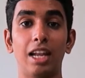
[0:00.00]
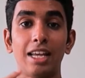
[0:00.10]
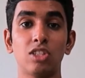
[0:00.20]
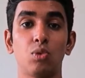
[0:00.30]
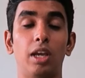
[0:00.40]
the
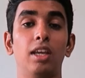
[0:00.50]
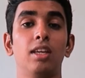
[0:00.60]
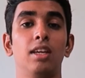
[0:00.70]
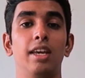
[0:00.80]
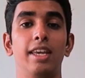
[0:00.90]
last
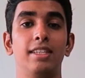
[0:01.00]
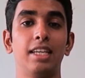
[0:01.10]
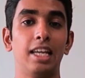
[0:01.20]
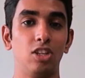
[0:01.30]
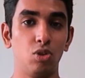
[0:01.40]
way is
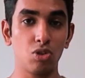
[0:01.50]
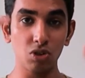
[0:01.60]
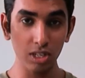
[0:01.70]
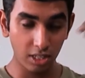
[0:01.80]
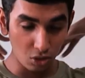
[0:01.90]
that you
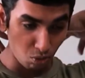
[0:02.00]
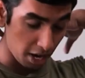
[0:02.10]
should just